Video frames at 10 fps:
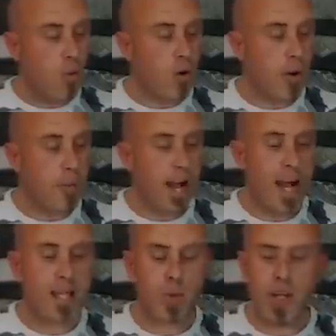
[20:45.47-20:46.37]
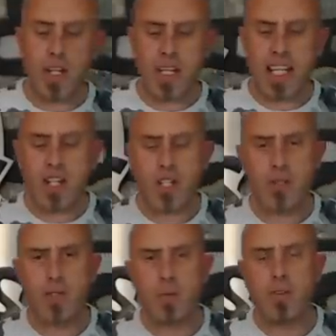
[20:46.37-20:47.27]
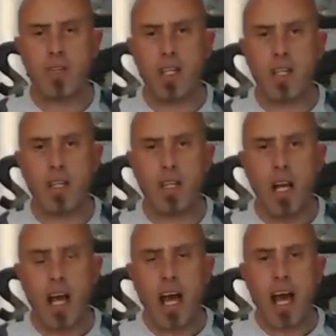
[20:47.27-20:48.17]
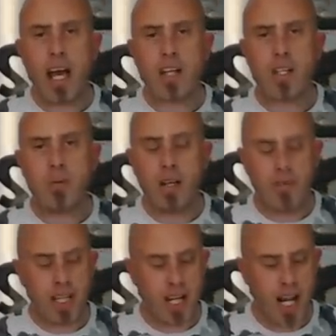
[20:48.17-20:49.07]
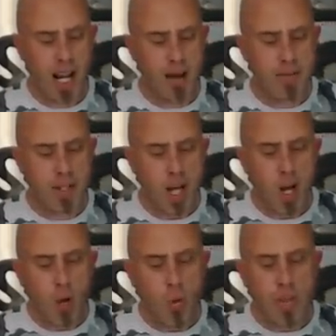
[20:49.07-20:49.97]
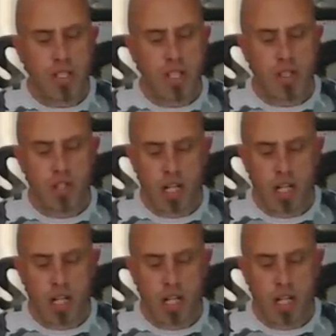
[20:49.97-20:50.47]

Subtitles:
more compact. One of the issues with the XUAV clouds was that